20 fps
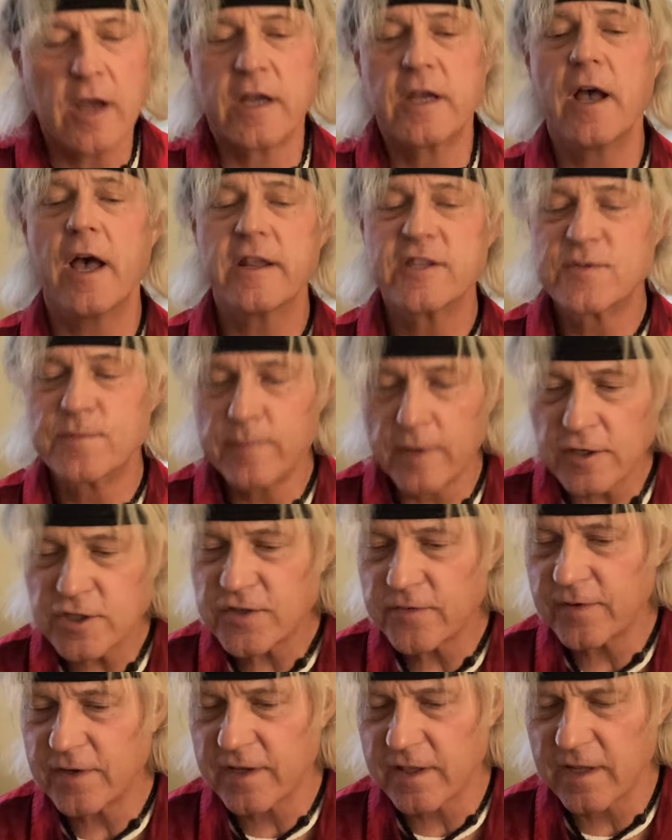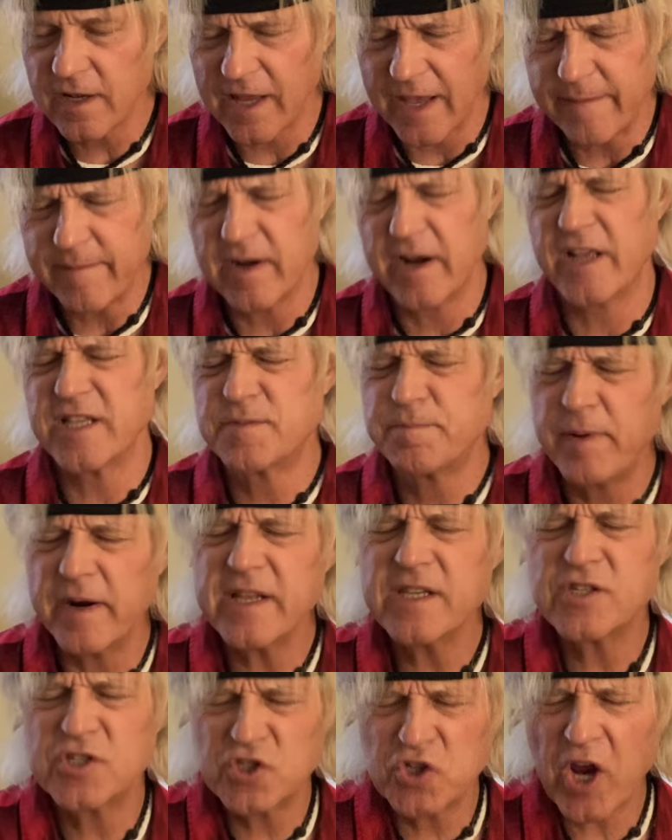God's merciful to the Lamanites, but
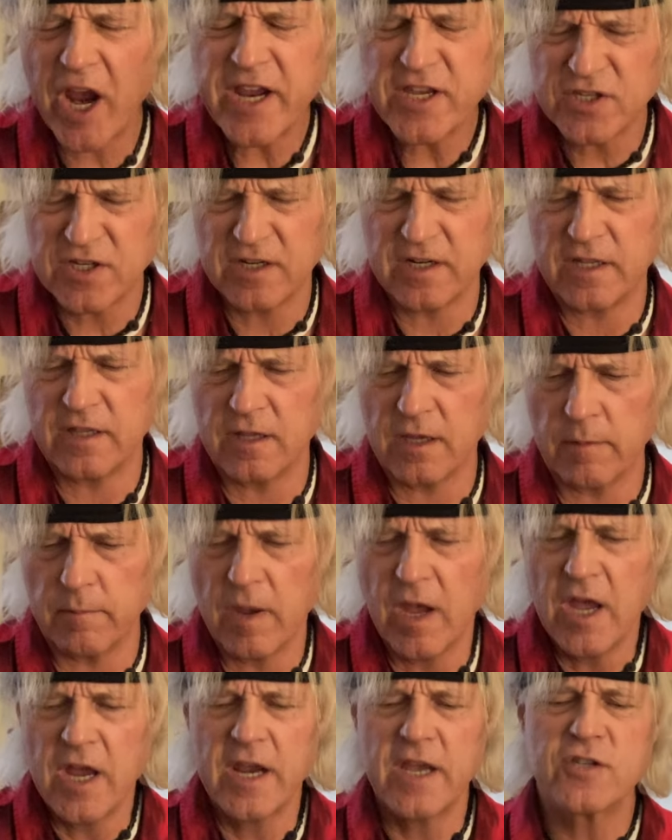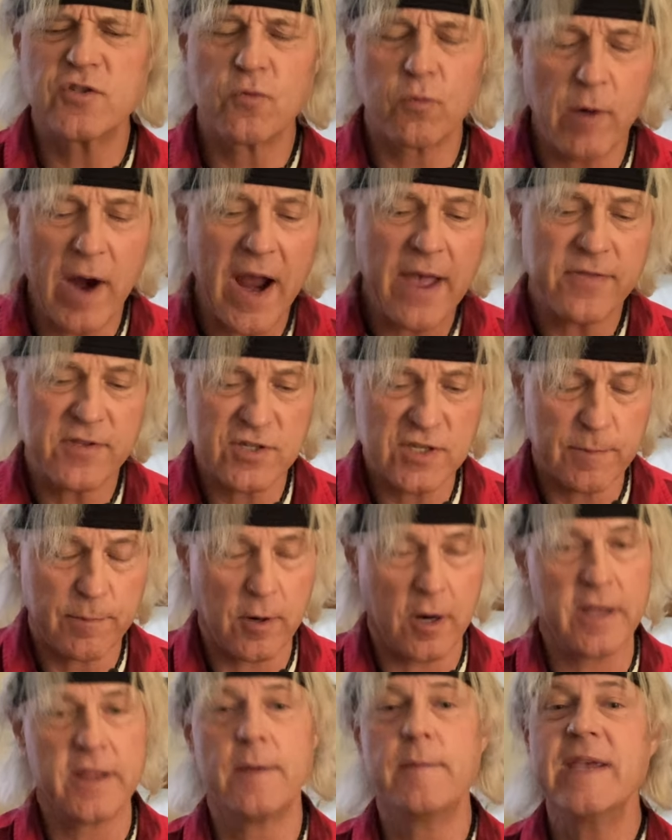he's chastening them. His wrath is
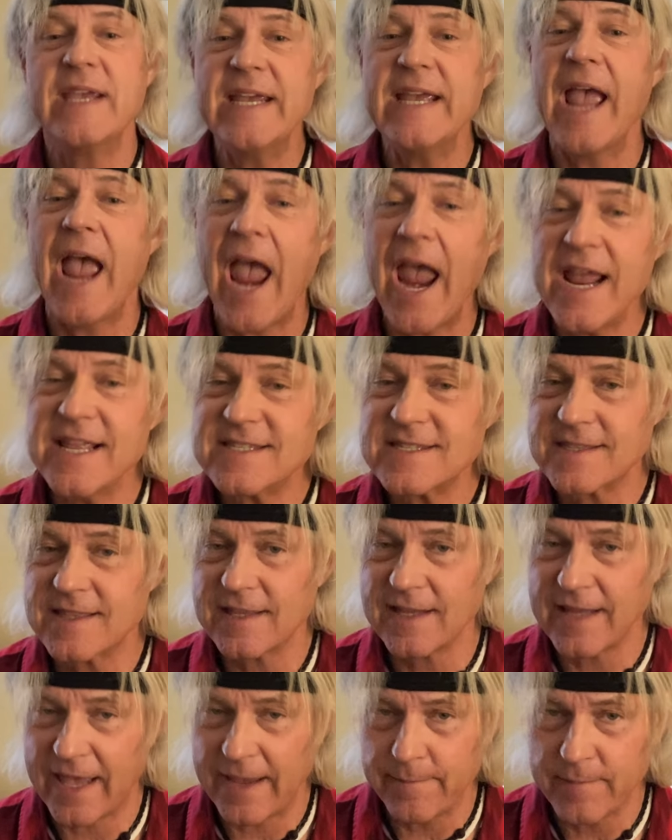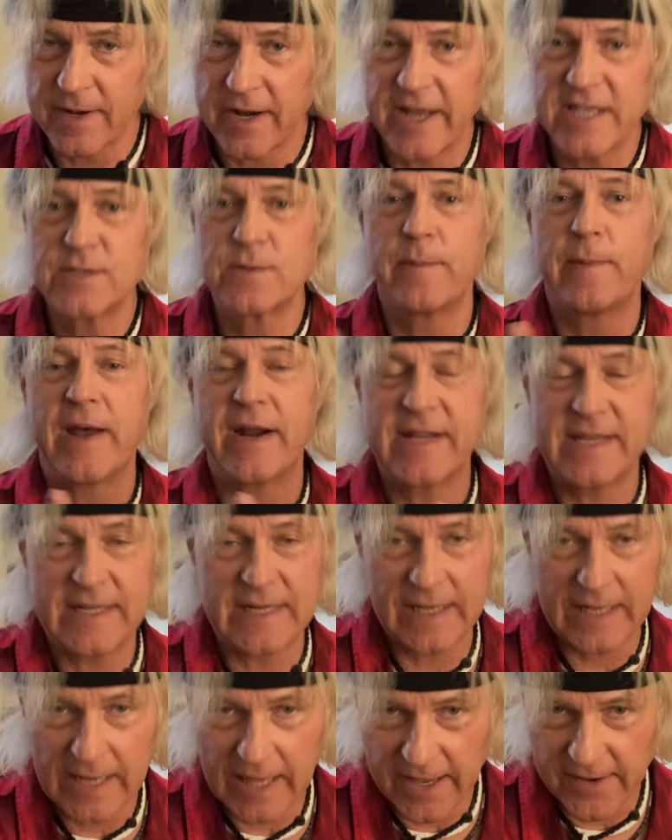upon them. He hates the Lamanites, but he
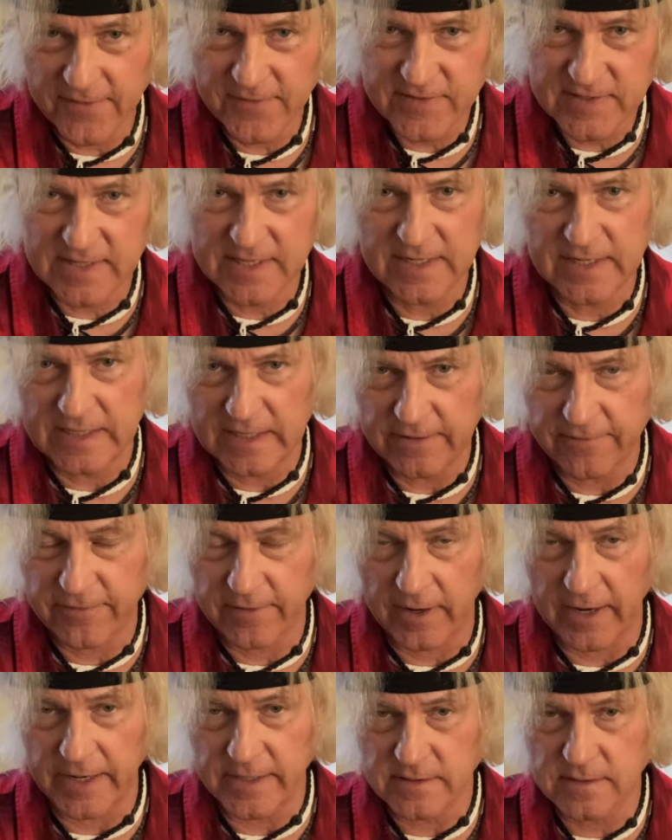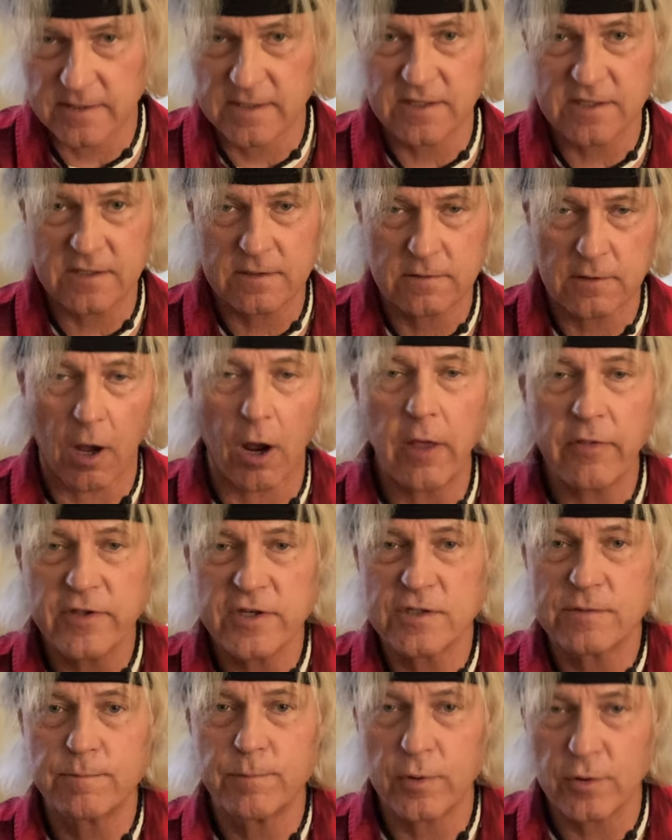loves the Nephites. This all
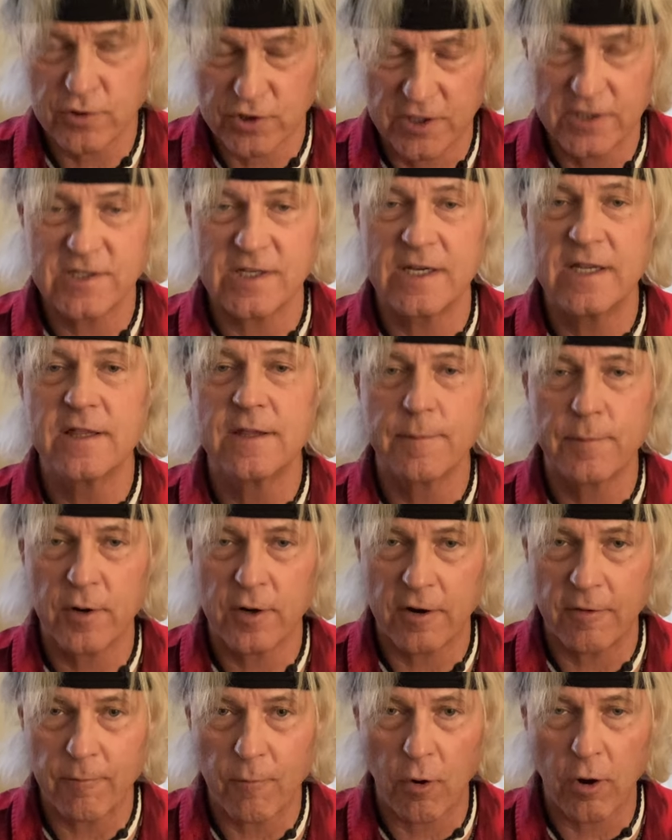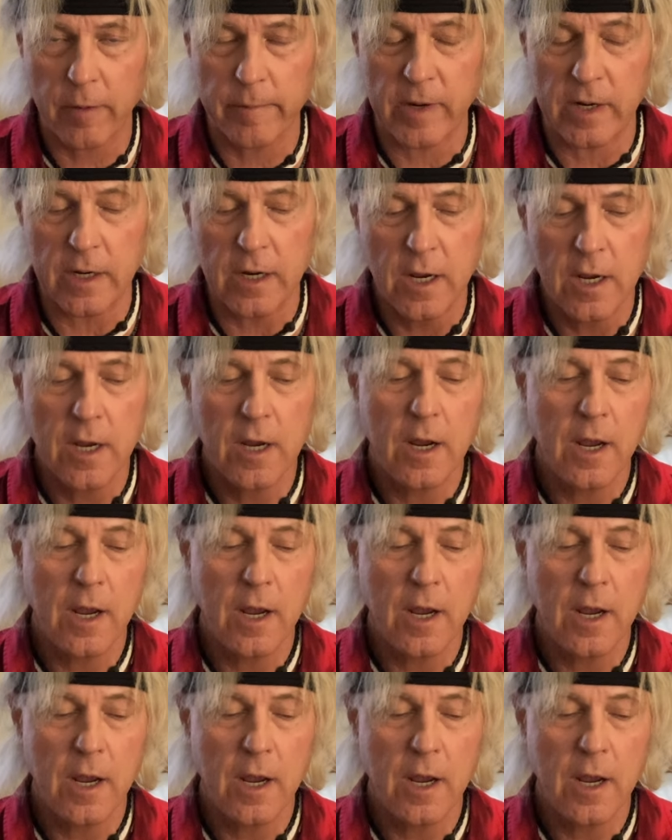this bullshit's in the Book of Mormon.